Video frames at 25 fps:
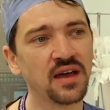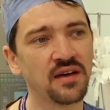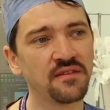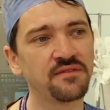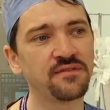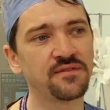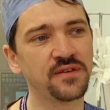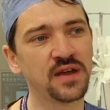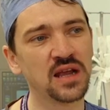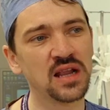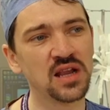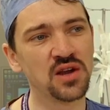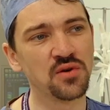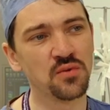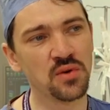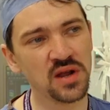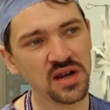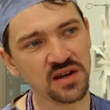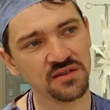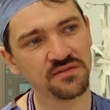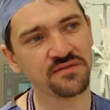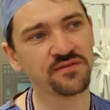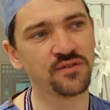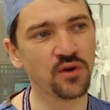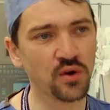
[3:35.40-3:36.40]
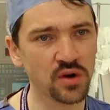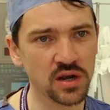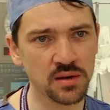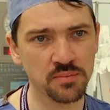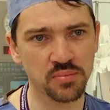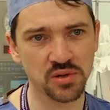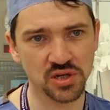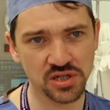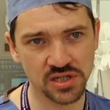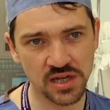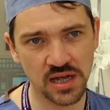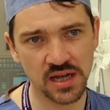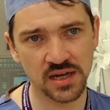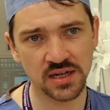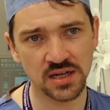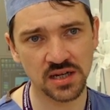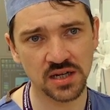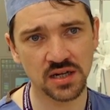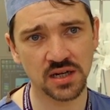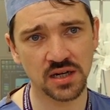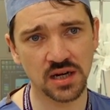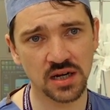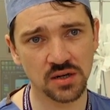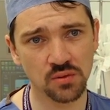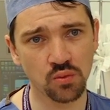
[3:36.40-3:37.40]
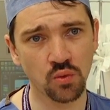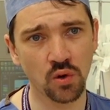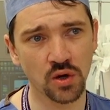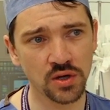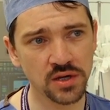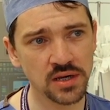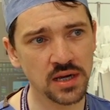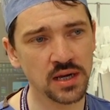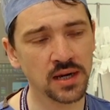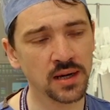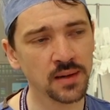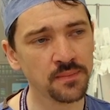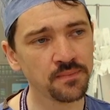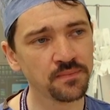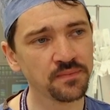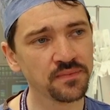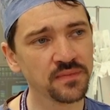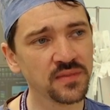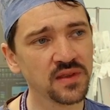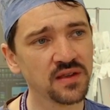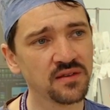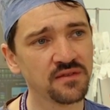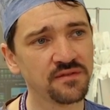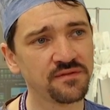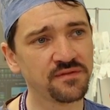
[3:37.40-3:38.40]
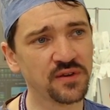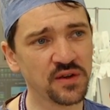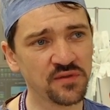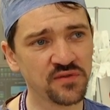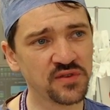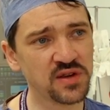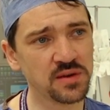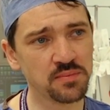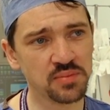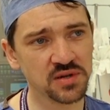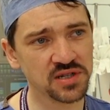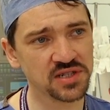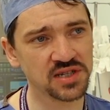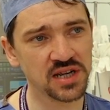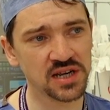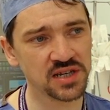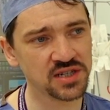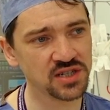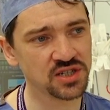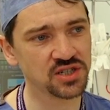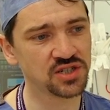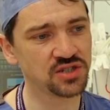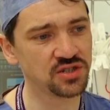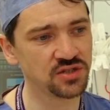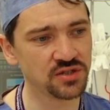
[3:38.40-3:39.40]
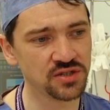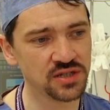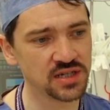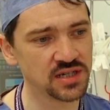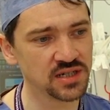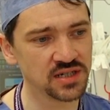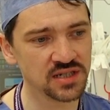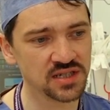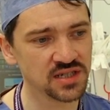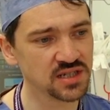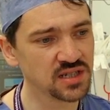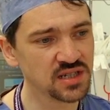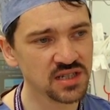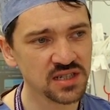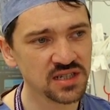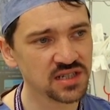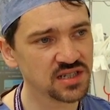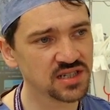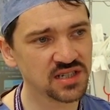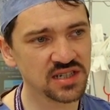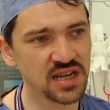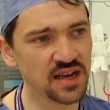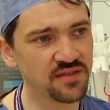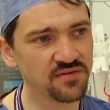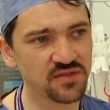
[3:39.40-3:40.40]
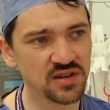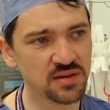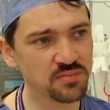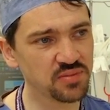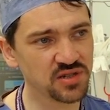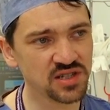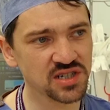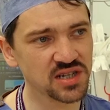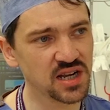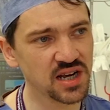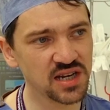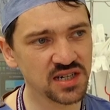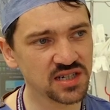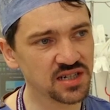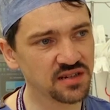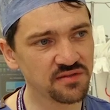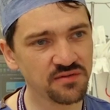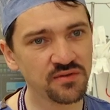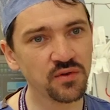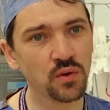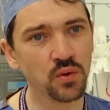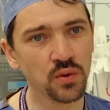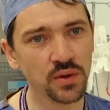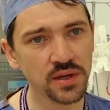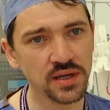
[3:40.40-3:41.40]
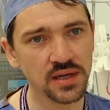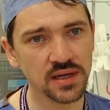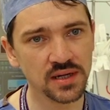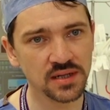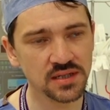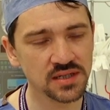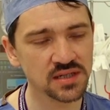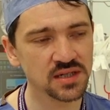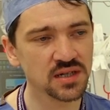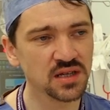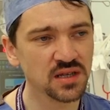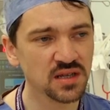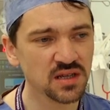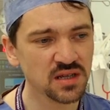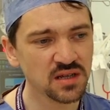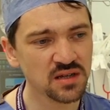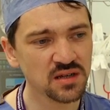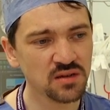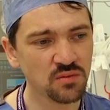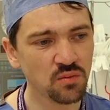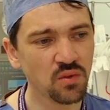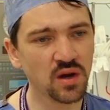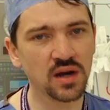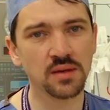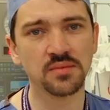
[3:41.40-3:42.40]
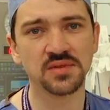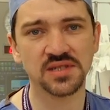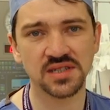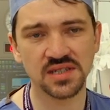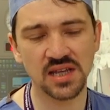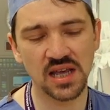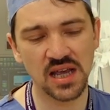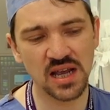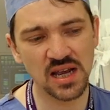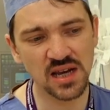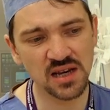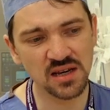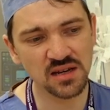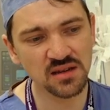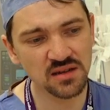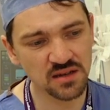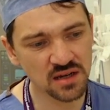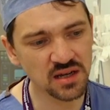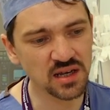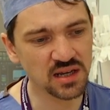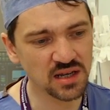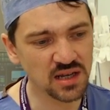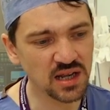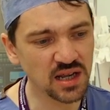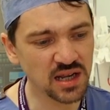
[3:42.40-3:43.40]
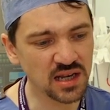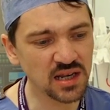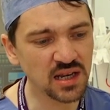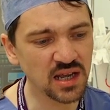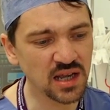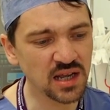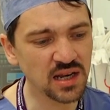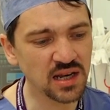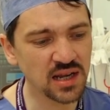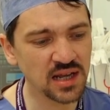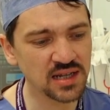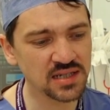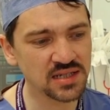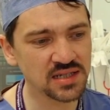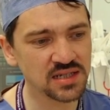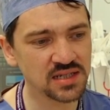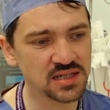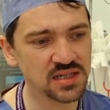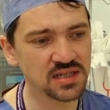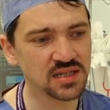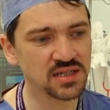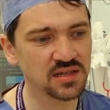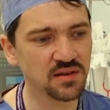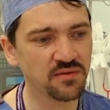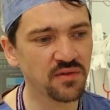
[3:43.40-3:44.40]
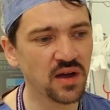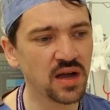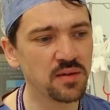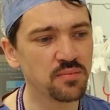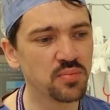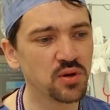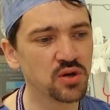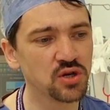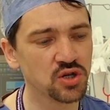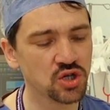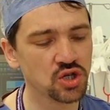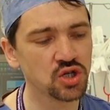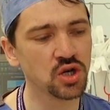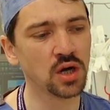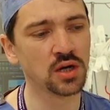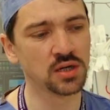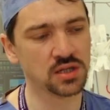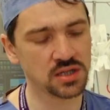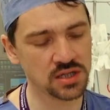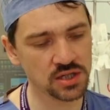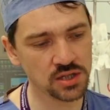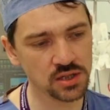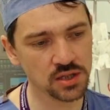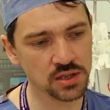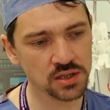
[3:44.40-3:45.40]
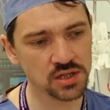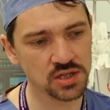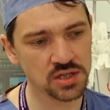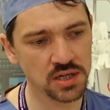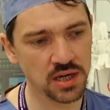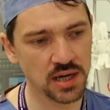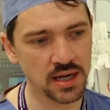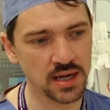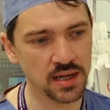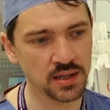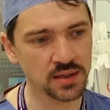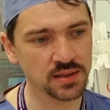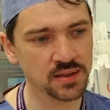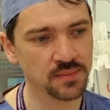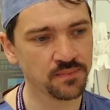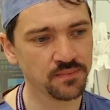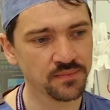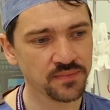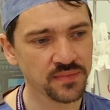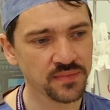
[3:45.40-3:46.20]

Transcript: a failure rate of 40% at 1 year, 50% at 2 years, 70% at 4 years. What I'm saying in essence is if I put a shunt in your child,